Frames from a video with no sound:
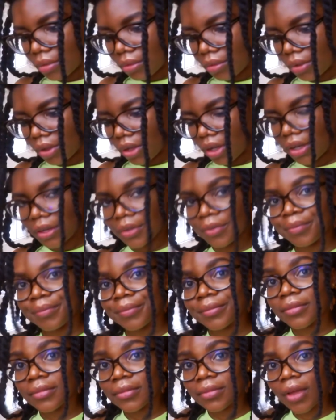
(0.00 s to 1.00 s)
Right,
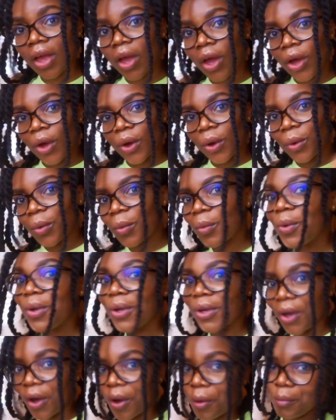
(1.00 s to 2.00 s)

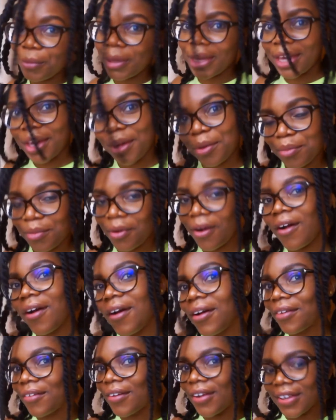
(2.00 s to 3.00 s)
we are making
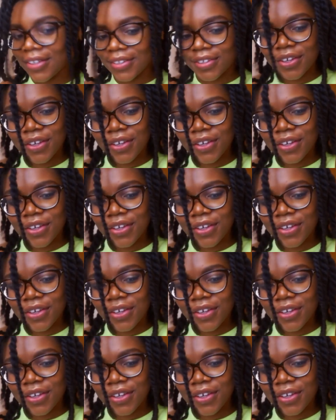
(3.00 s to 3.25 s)
progress.